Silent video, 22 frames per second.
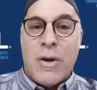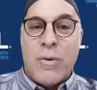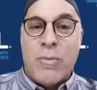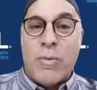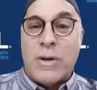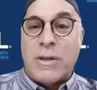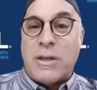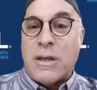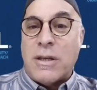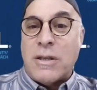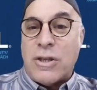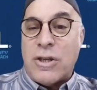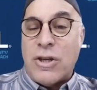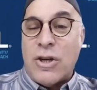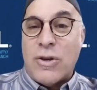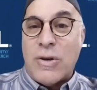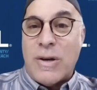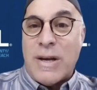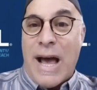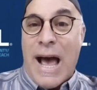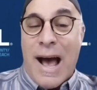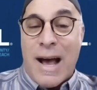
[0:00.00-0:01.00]
which is
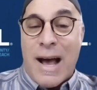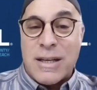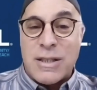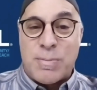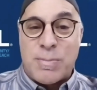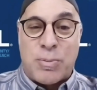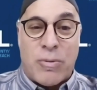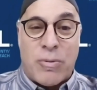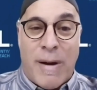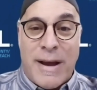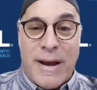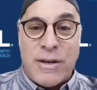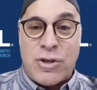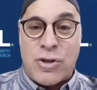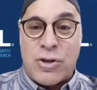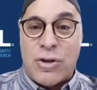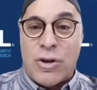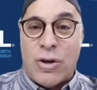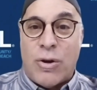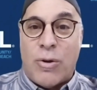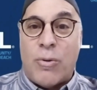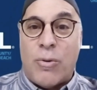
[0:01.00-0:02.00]

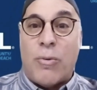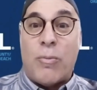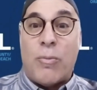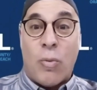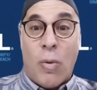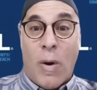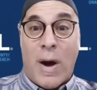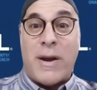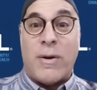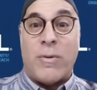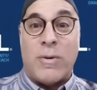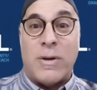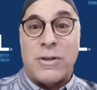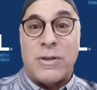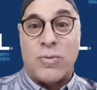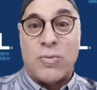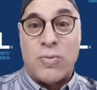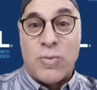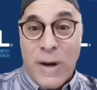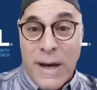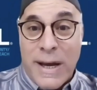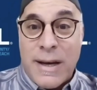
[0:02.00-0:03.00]
aspirational when it was
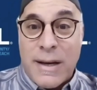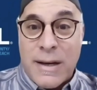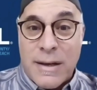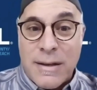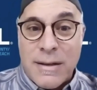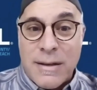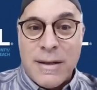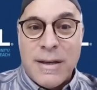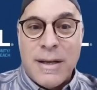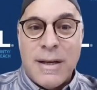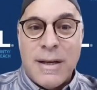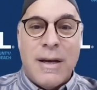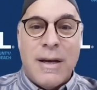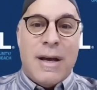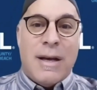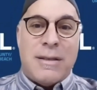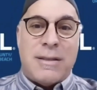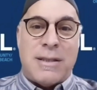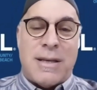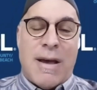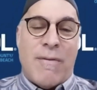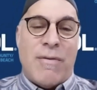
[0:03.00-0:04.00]
written
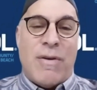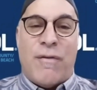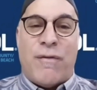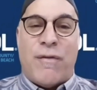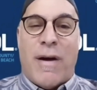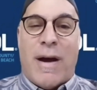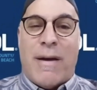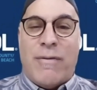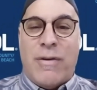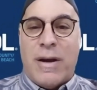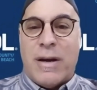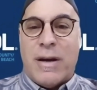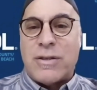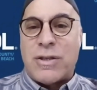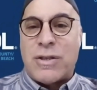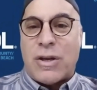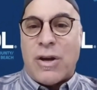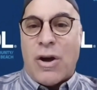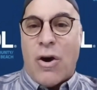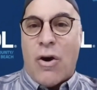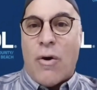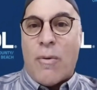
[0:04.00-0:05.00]
75 years
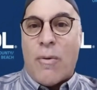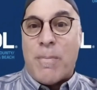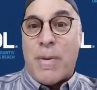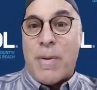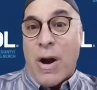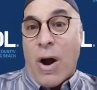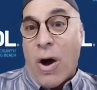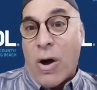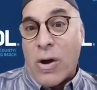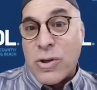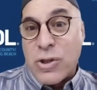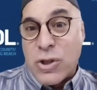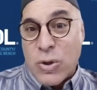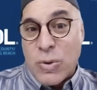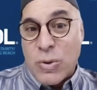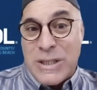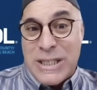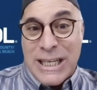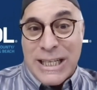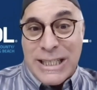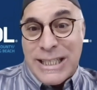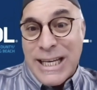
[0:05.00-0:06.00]
ago, but also
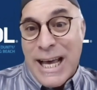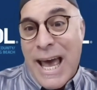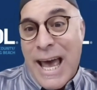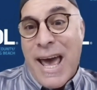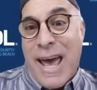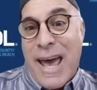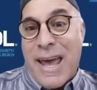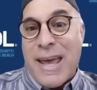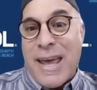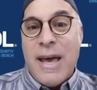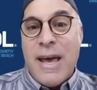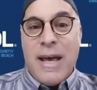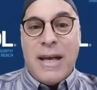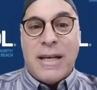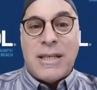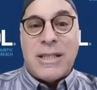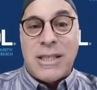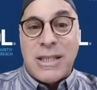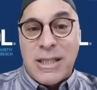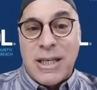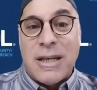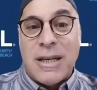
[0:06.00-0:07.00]
today,
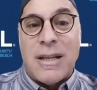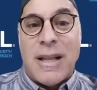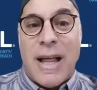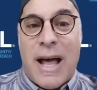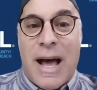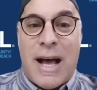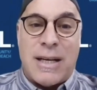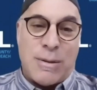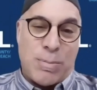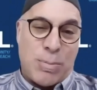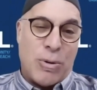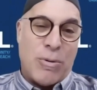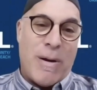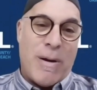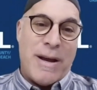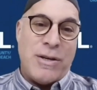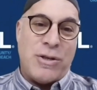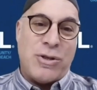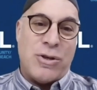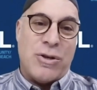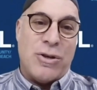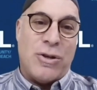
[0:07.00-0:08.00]
still
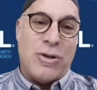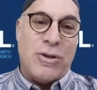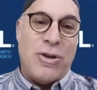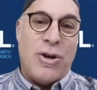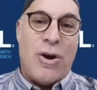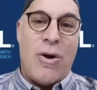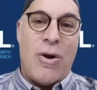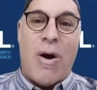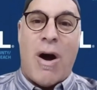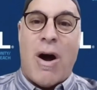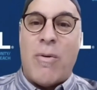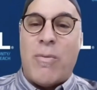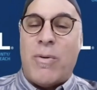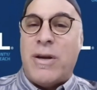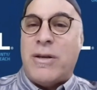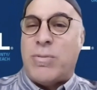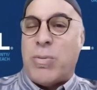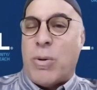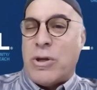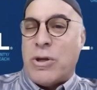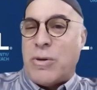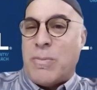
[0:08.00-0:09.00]
aspirational. Are we
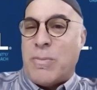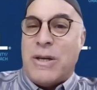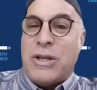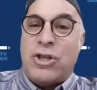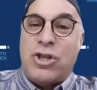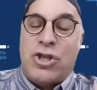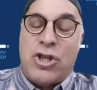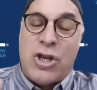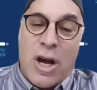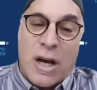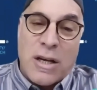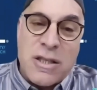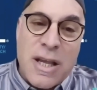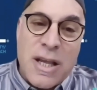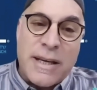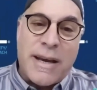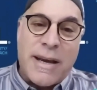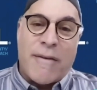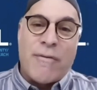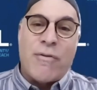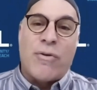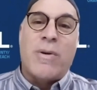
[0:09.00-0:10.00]
supposed to be just like
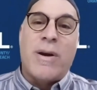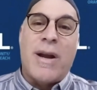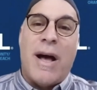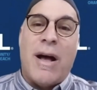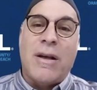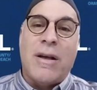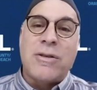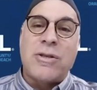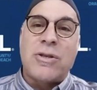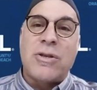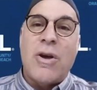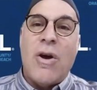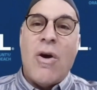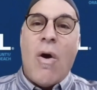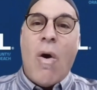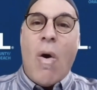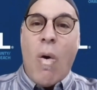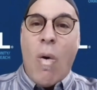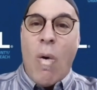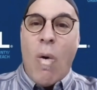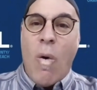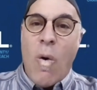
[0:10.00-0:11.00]
everyone else,
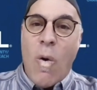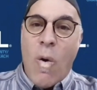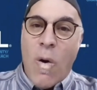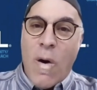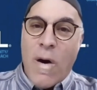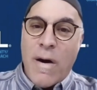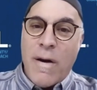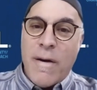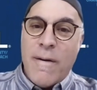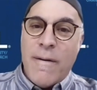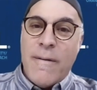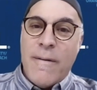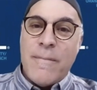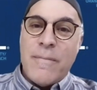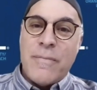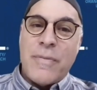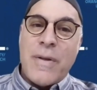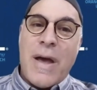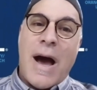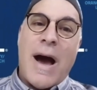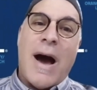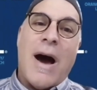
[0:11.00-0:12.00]
or
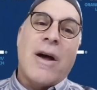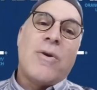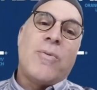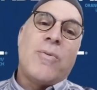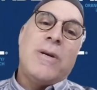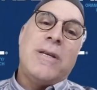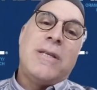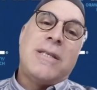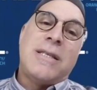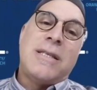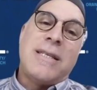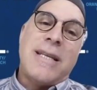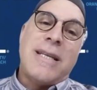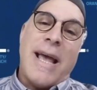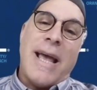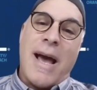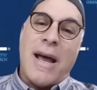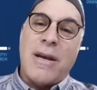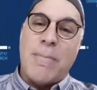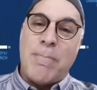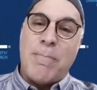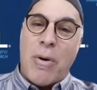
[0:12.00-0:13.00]
how do we
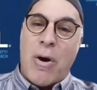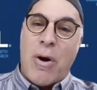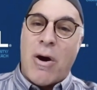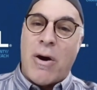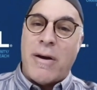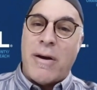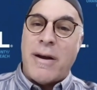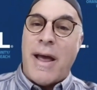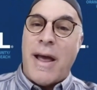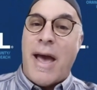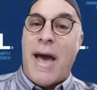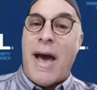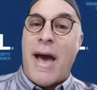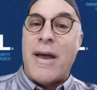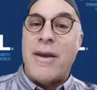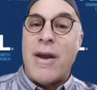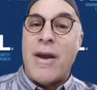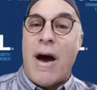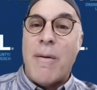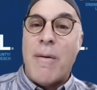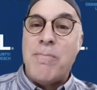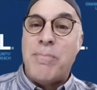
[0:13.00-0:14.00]
stand apart
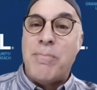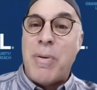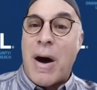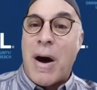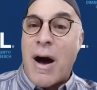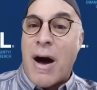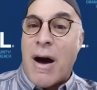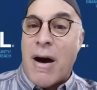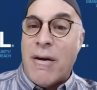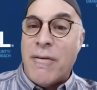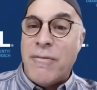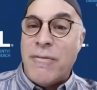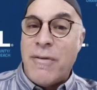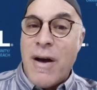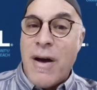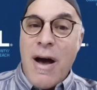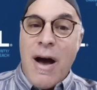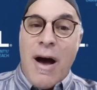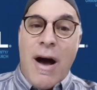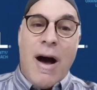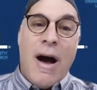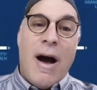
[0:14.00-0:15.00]
and above?
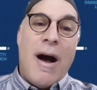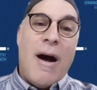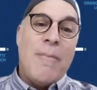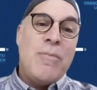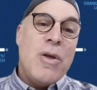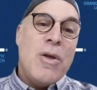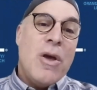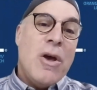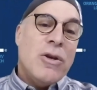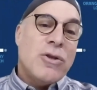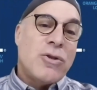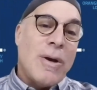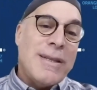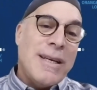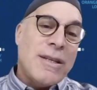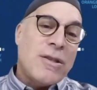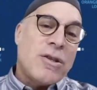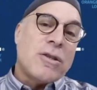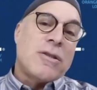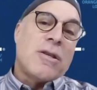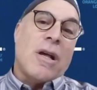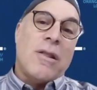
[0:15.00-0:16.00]
So I
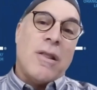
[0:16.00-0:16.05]
think there's a